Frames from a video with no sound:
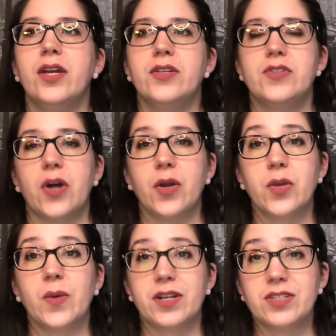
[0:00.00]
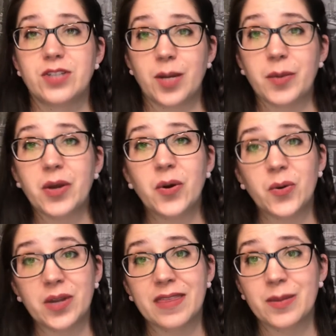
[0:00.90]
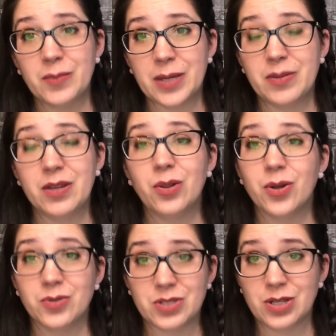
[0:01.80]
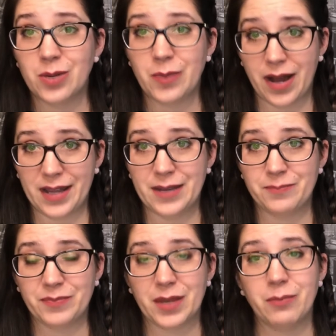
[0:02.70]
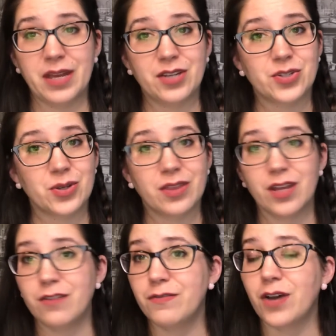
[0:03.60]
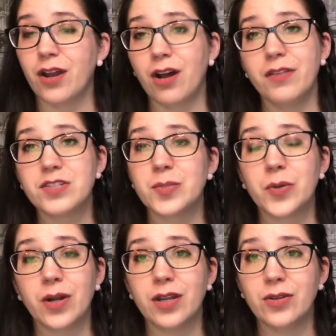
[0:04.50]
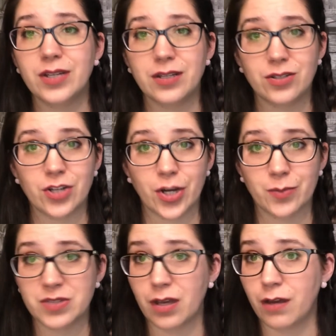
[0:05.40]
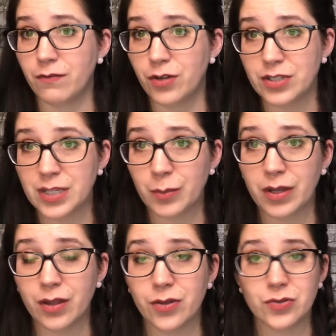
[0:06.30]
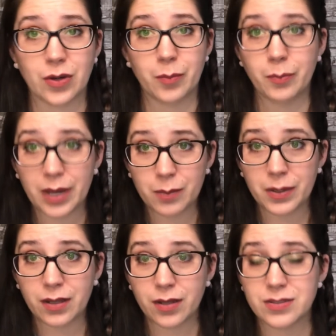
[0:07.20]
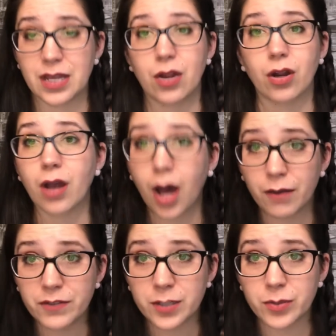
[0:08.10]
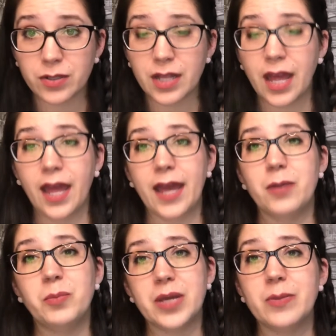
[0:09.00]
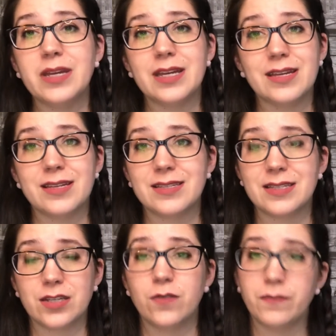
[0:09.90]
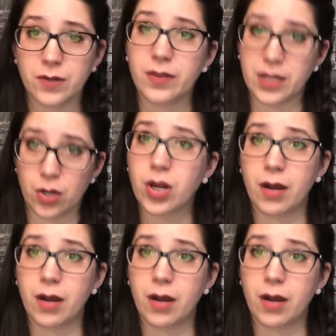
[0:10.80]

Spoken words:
So you want to start by holding the baby close to your body. Make sure that you've got all the support you need in terms of nursing pillows or bed pillows, that you're comfortable, and you feel that you're